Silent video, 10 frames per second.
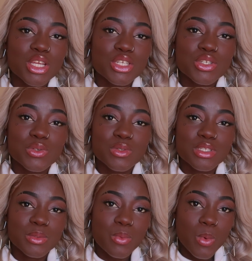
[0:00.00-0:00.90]
showed
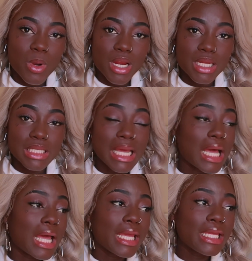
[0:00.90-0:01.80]
support
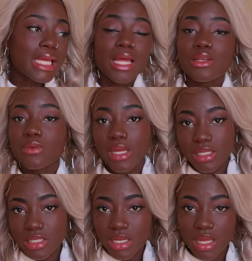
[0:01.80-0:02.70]
i had no
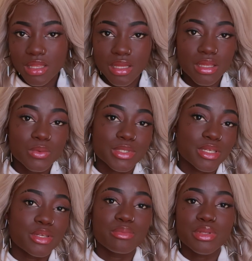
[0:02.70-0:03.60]
idea that it
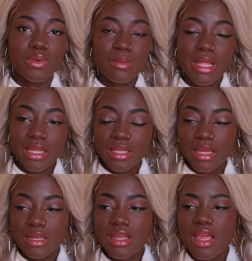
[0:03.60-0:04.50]
was gonna blow up like
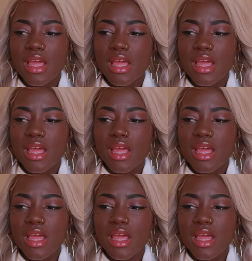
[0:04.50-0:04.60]
that